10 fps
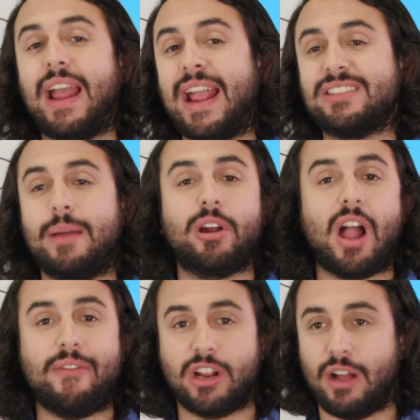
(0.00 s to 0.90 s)

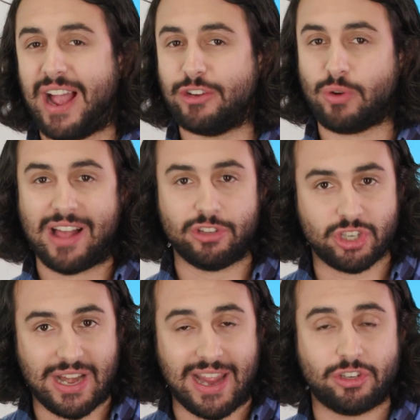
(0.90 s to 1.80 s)
anti-Markovnikov
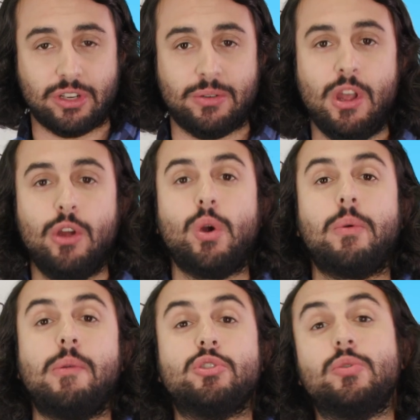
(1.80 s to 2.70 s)
hydrohalogenation, where
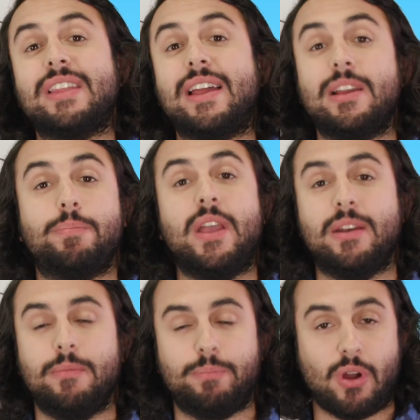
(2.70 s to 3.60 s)
we were doing that
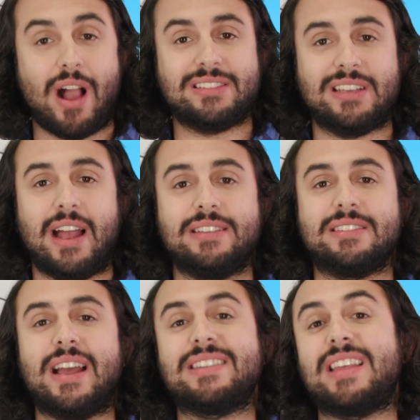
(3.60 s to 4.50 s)
in
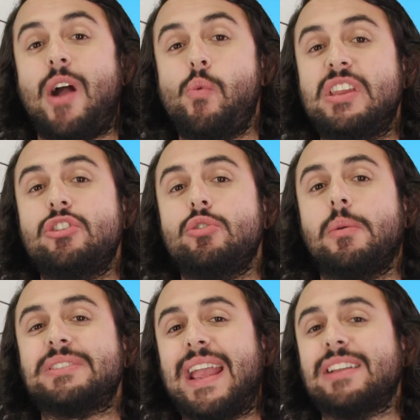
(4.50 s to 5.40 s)
peroxides. That's how we knew
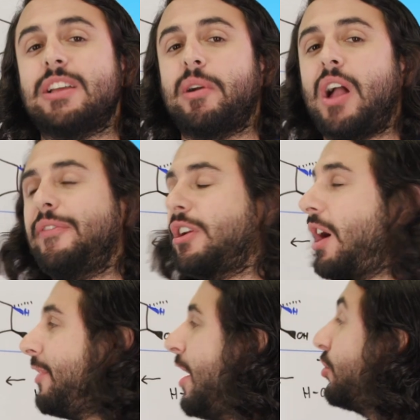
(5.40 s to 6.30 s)
it was
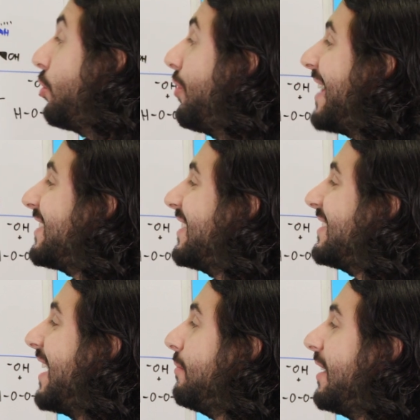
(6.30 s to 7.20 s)
anti-Markovnikov. So that's the
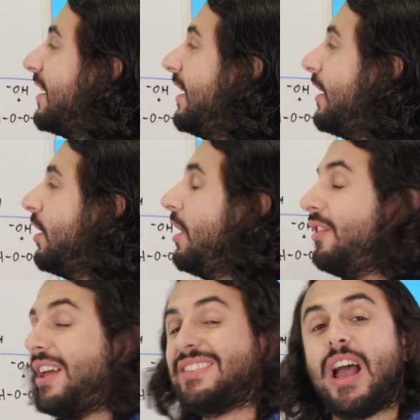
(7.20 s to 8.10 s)
same thing here.
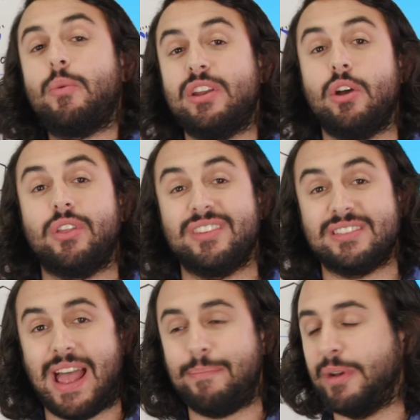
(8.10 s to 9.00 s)
That's how we know that
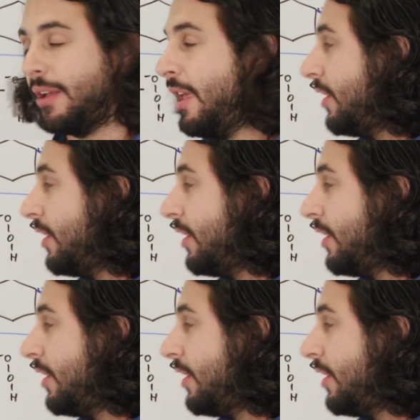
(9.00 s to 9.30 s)
this is happening.